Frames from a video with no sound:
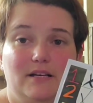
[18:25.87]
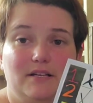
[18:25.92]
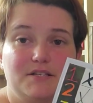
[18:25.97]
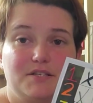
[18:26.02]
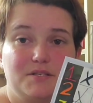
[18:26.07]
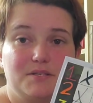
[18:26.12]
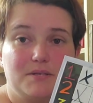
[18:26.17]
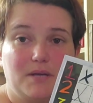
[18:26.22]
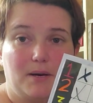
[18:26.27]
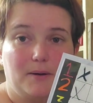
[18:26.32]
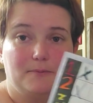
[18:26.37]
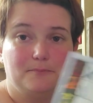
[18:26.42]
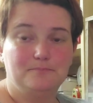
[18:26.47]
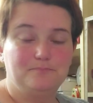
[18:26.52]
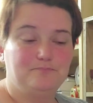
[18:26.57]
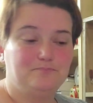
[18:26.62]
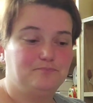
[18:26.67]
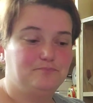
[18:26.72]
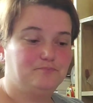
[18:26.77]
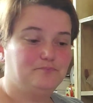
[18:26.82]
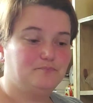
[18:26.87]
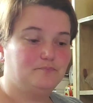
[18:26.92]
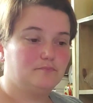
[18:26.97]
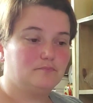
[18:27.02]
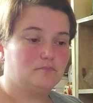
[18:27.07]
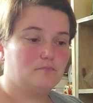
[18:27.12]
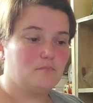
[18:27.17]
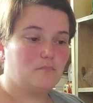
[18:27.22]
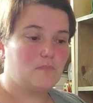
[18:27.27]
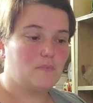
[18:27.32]
So,
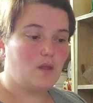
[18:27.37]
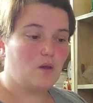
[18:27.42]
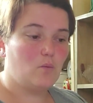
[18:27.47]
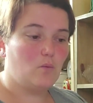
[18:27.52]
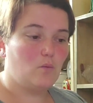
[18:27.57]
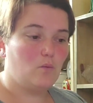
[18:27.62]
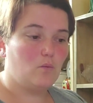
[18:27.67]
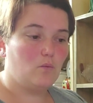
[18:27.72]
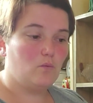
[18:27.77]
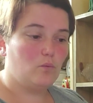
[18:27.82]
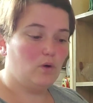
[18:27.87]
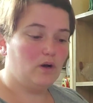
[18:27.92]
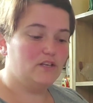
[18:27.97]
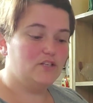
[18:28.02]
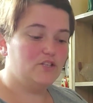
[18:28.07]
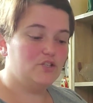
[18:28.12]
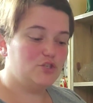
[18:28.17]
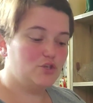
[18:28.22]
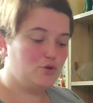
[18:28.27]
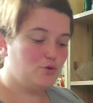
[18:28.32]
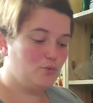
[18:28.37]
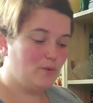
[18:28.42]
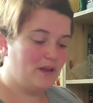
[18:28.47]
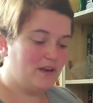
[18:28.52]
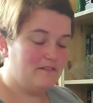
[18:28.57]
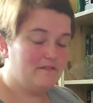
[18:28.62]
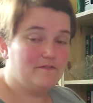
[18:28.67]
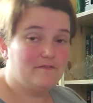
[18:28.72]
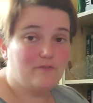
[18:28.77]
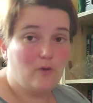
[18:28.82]
1, 2,
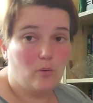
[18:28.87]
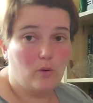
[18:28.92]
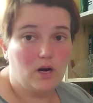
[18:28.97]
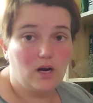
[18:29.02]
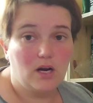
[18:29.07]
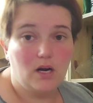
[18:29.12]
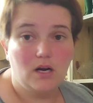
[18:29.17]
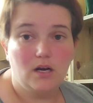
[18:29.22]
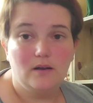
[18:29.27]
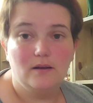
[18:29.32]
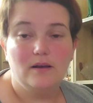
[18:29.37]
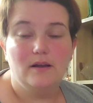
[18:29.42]
and 4.